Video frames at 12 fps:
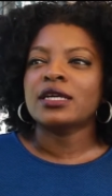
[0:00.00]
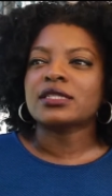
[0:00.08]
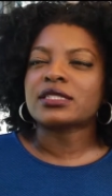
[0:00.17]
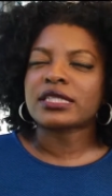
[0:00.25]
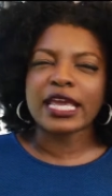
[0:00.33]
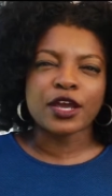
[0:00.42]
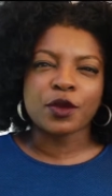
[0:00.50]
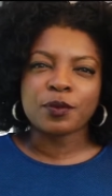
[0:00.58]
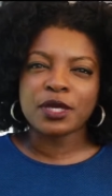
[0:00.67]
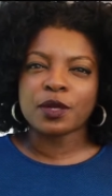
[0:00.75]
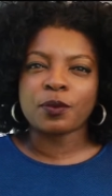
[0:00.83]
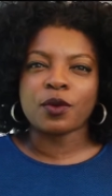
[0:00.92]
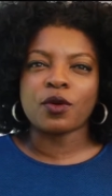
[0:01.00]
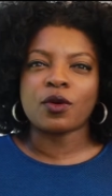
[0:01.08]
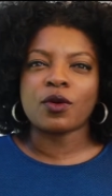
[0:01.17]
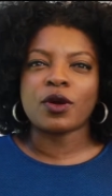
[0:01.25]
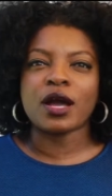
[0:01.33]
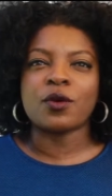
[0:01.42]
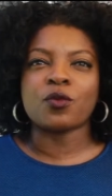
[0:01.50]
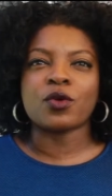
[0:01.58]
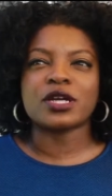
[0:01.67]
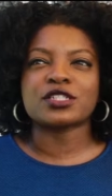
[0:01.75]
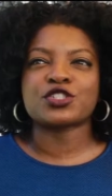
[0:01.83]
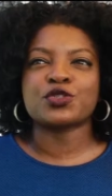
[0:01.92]
scare people. I
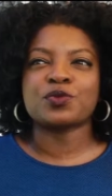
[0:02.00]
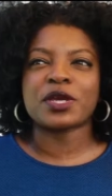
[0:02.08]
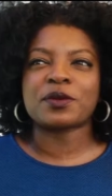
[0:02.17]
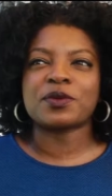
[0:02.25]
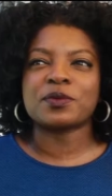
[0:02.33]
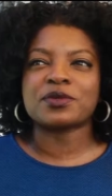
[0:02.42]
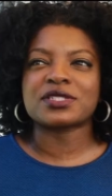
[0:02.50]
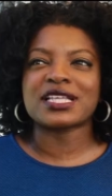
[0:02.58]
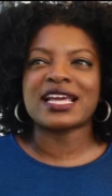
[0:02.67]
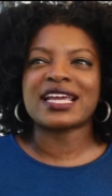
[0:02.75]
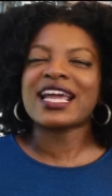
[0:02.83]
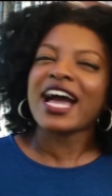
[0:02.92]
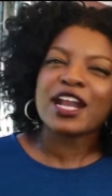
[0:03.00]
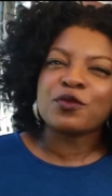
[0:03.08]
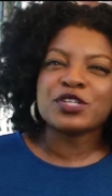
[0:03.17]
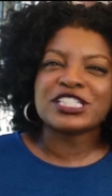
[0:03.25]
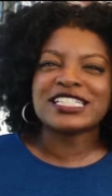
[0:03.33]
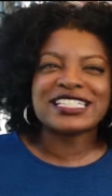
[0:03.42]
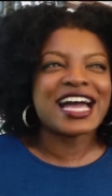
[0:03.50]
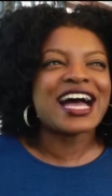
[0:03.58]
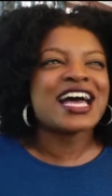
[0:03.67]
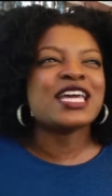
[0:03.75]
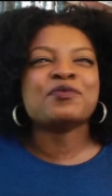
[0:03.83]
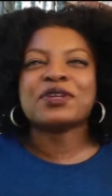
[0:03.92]
want to make people say, God, I wish she
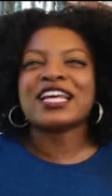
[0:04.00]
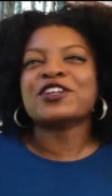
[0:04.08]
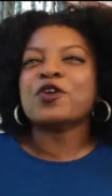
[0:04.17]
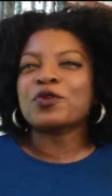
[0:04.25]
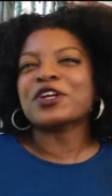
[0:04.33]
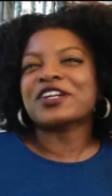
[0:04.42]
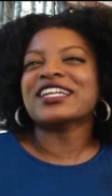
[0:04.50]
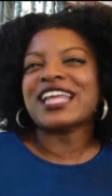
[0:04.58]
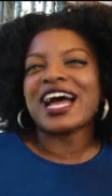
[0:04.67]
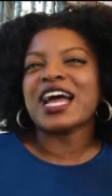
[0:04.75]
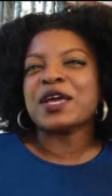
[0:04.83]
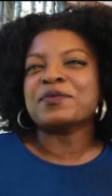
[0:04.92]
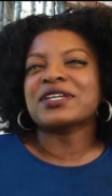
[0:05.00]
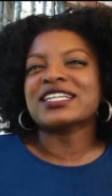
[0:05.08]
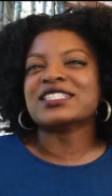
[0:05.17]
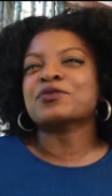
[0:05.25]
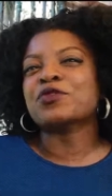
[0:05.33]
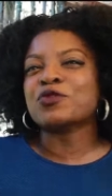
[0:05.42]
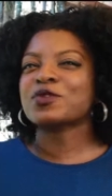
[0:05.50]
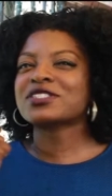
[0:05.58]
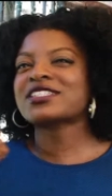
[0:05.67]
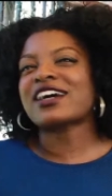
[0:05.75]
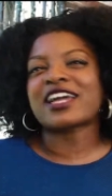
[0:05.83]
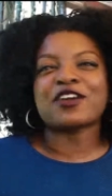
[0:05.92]
died, but I don't want her to die because the movie will
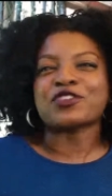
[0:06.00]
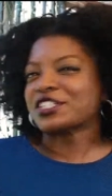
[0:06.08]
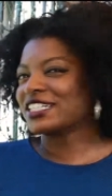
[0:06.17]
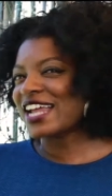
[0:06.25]
suck after she